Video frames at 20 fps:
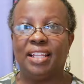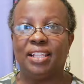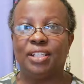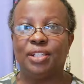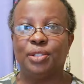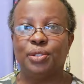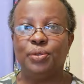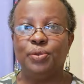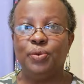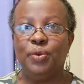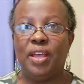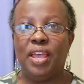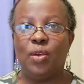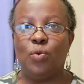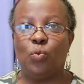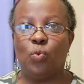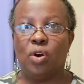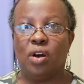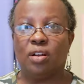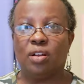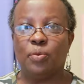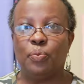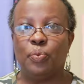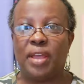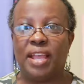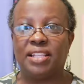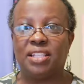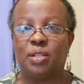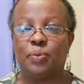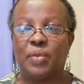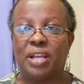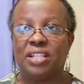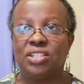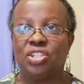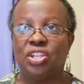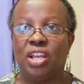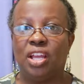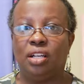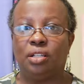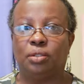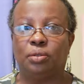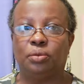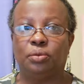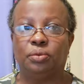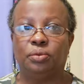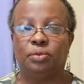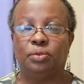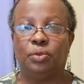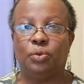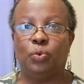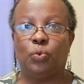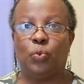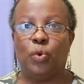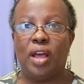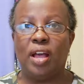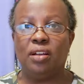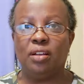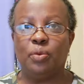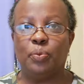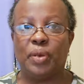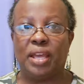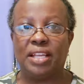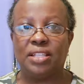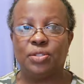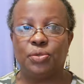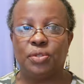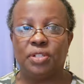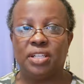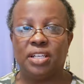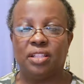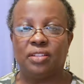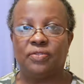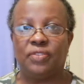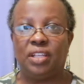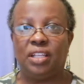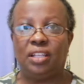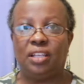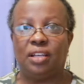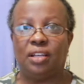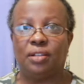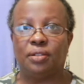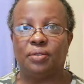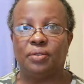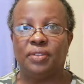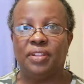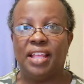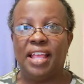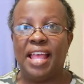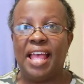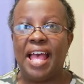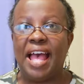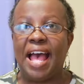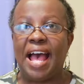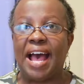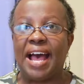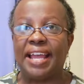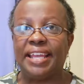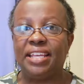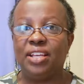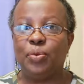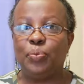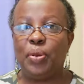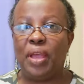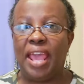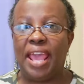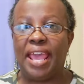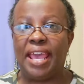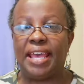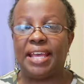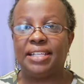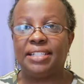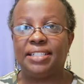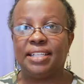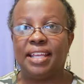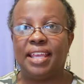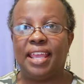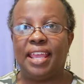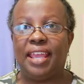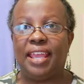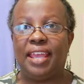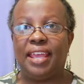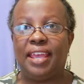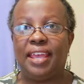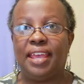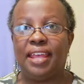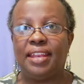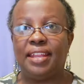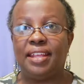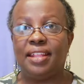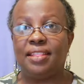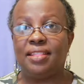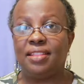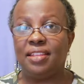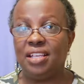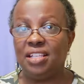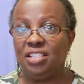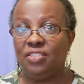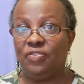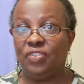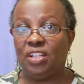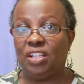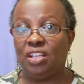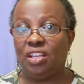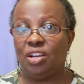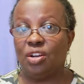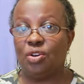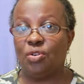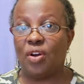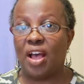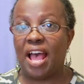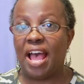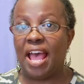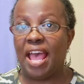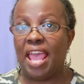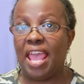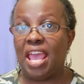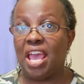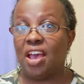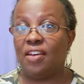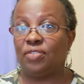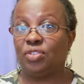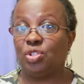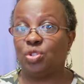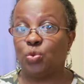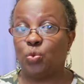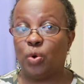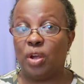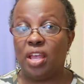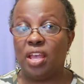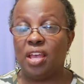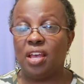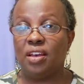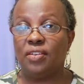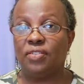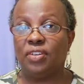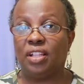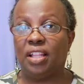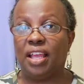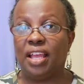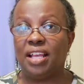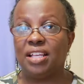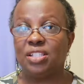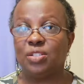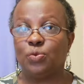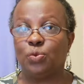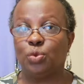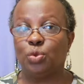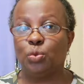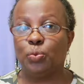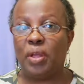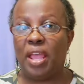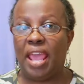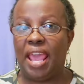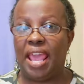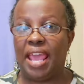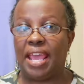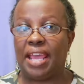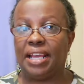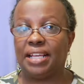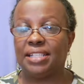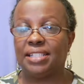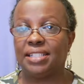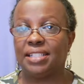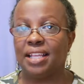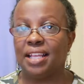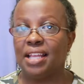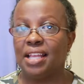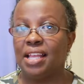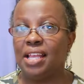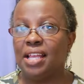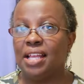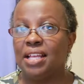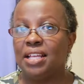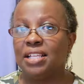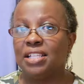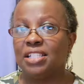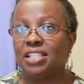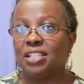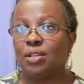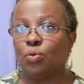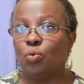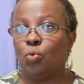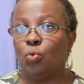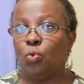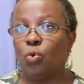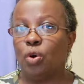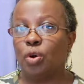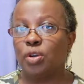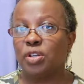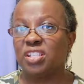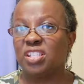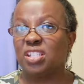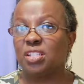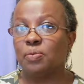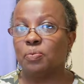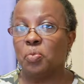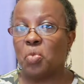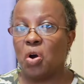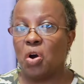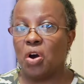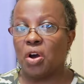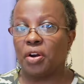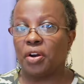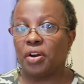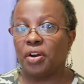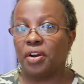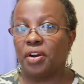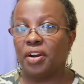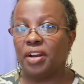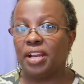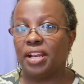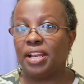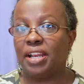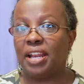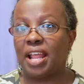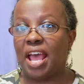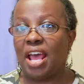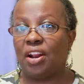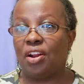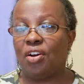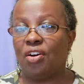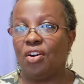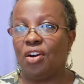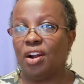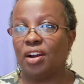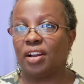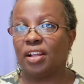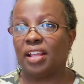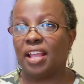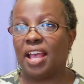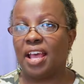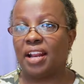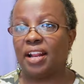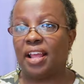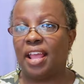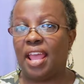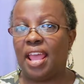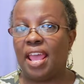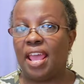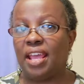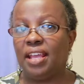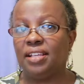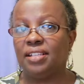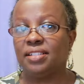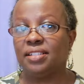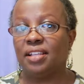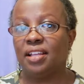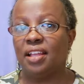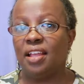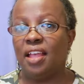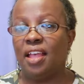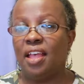Hello and welcome back to my channel. Welcome back to another video. I am Pat, and in this video I have 12 classroom hacks, some work smarter, not harder kind of hacks.